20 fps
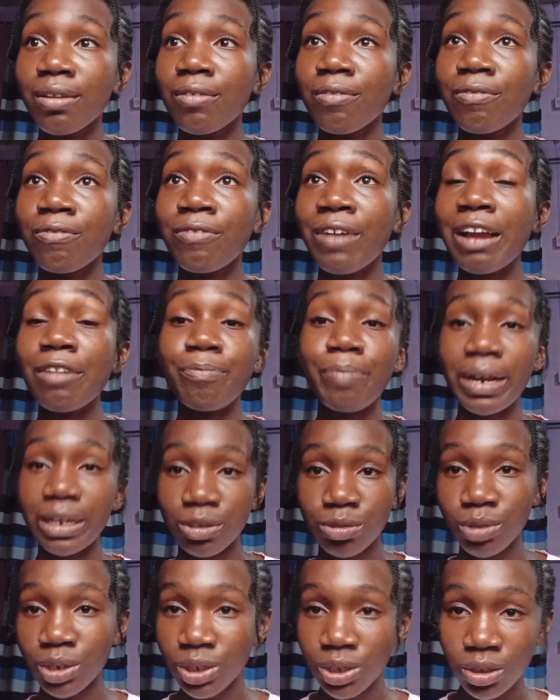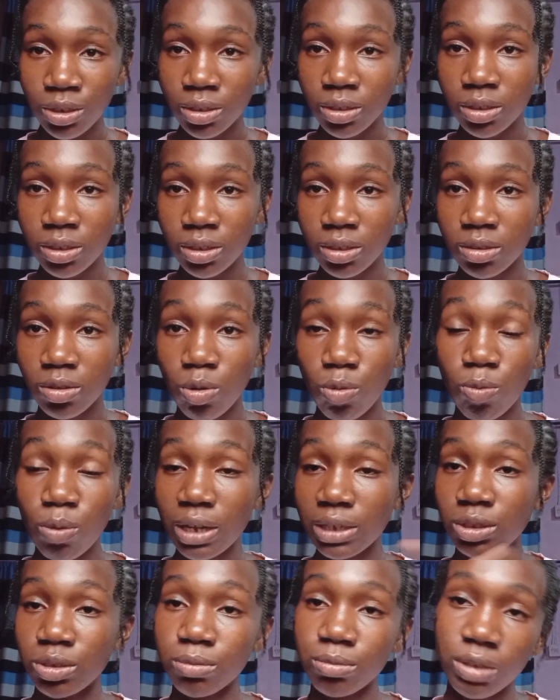5 past questions on
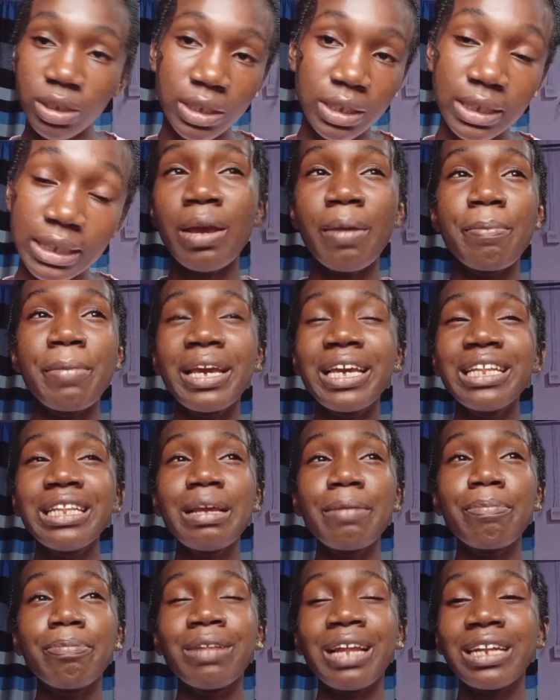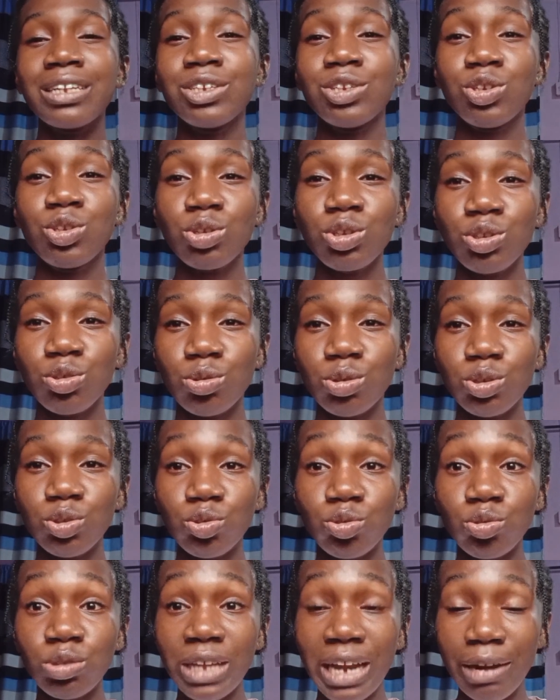one subject. Making a plan is just going
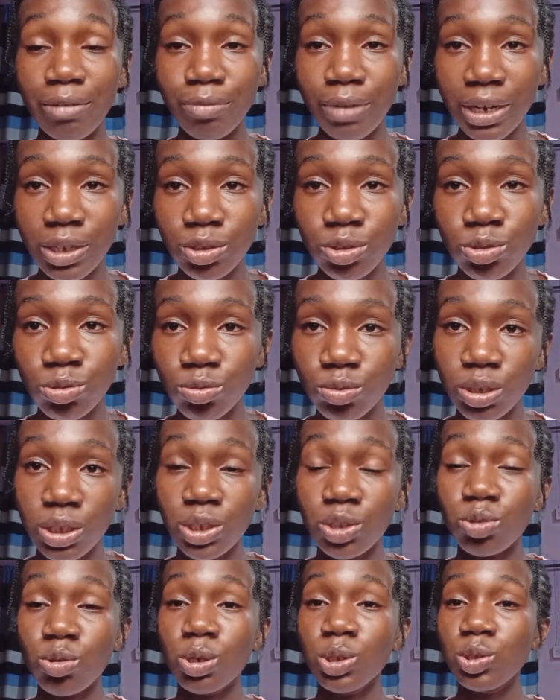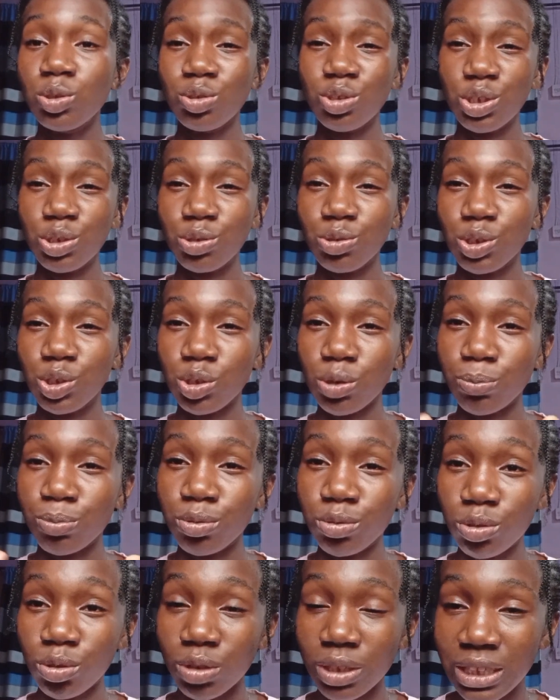to direct you. It's going to increase your
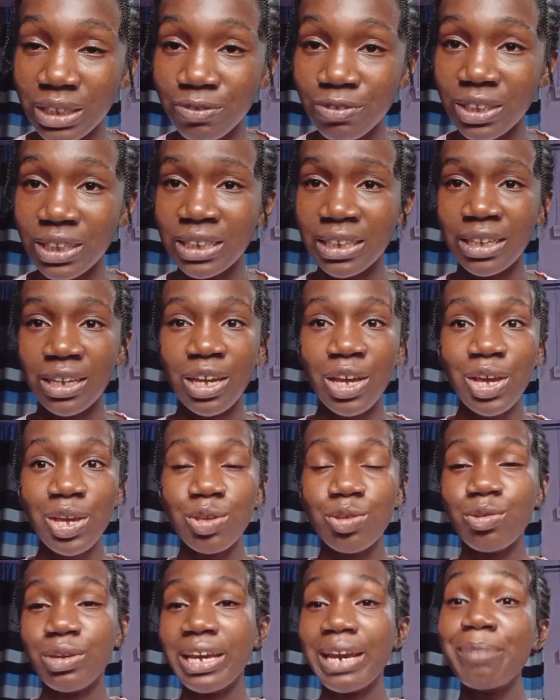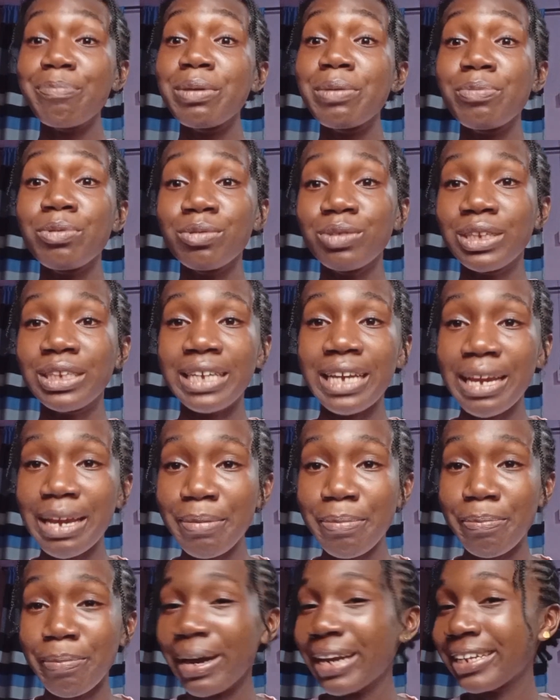productivity. You hear people
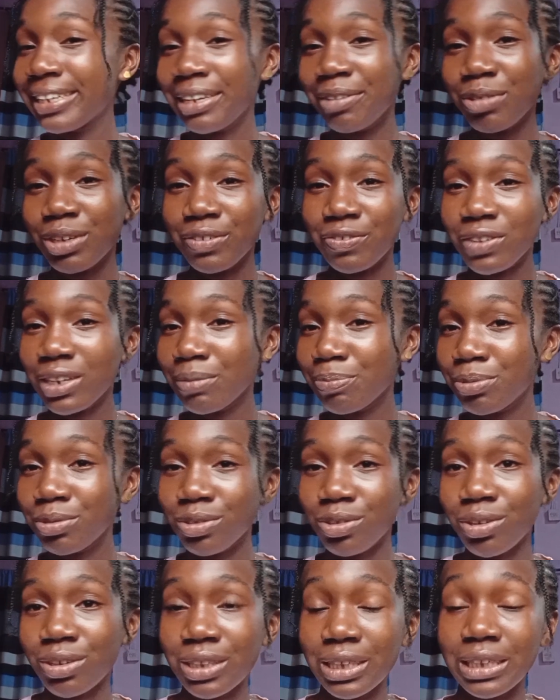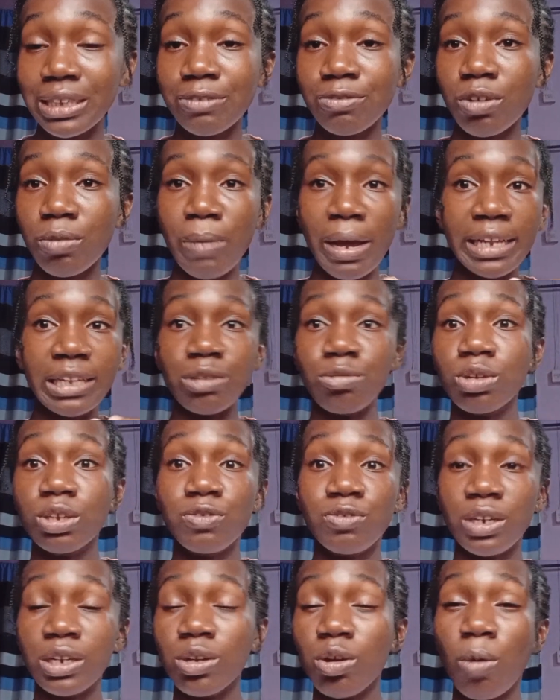say, my day was very productive, or my day
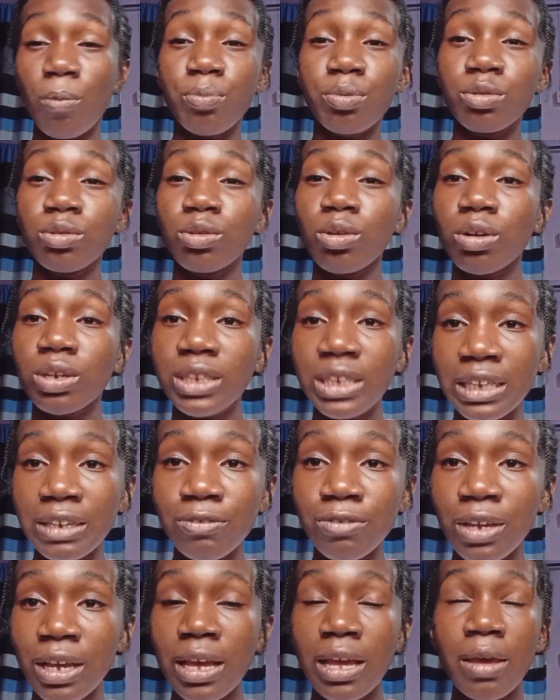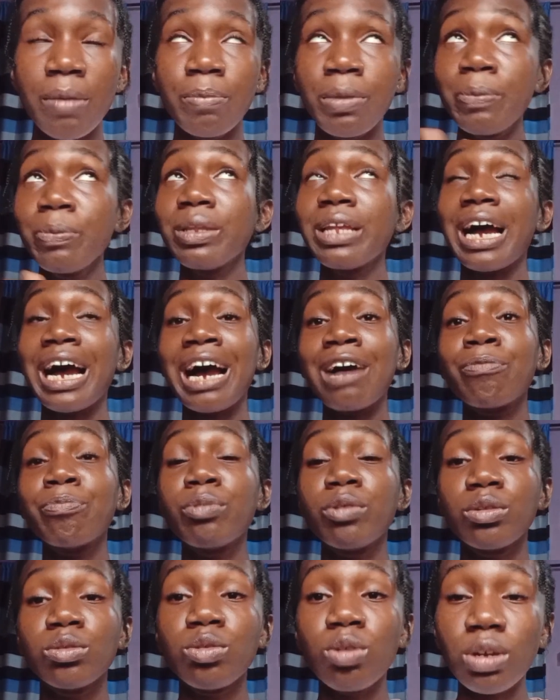was very unproductive. People that have
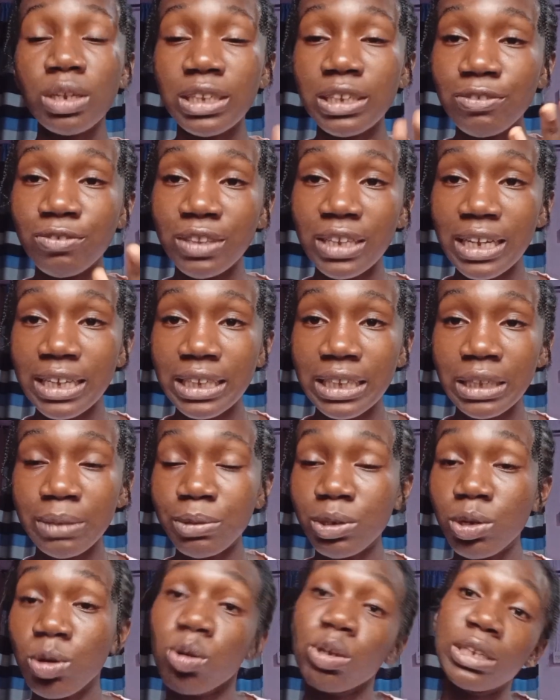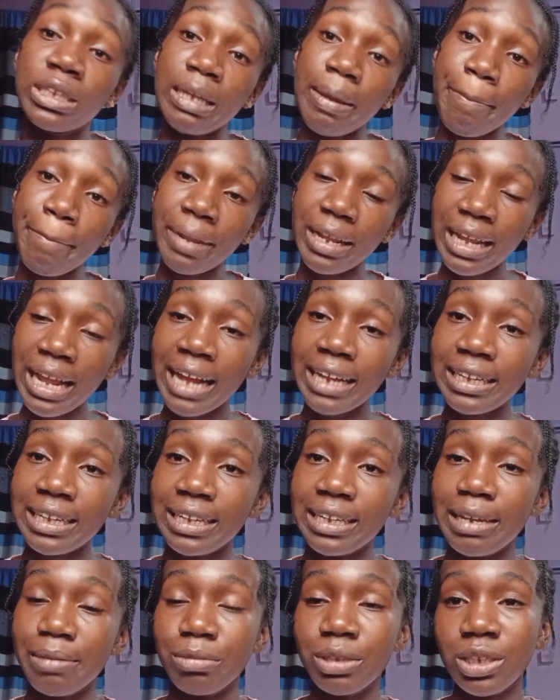productive days is because they planned
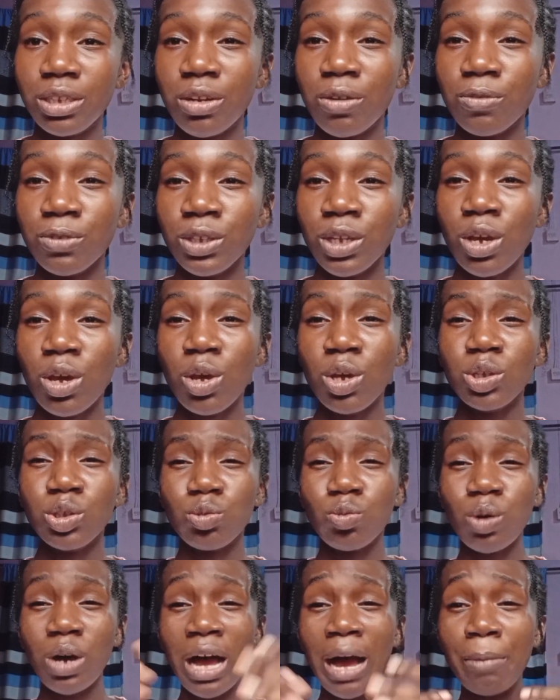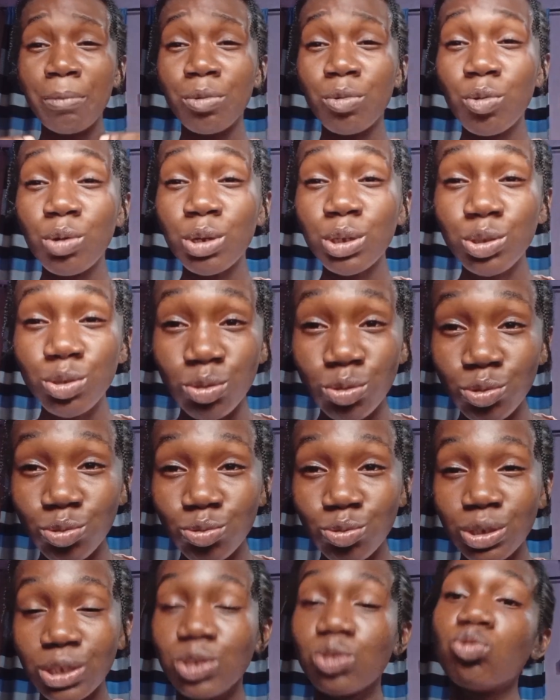themselves. So what I'm going to
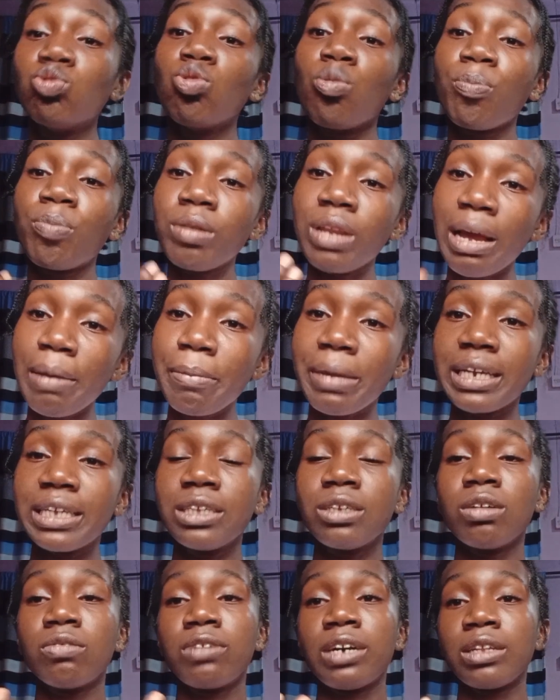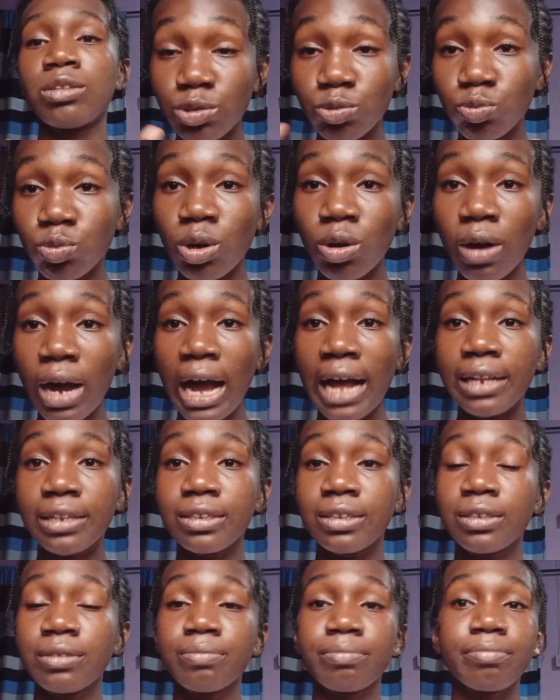do is to plan myself as well,
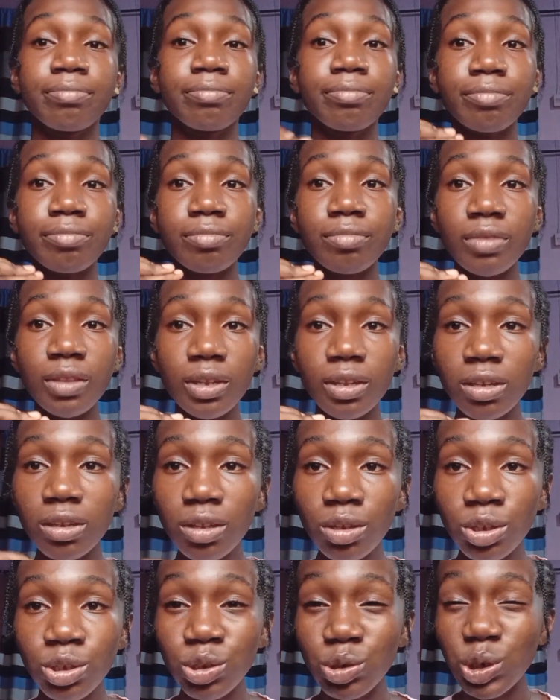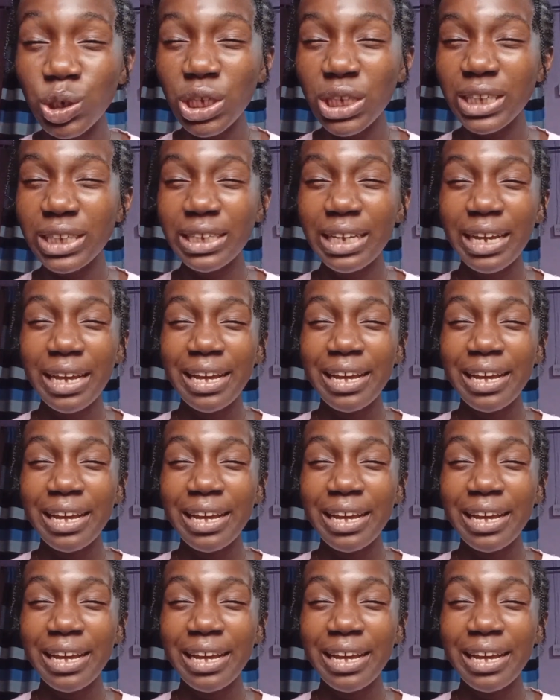and just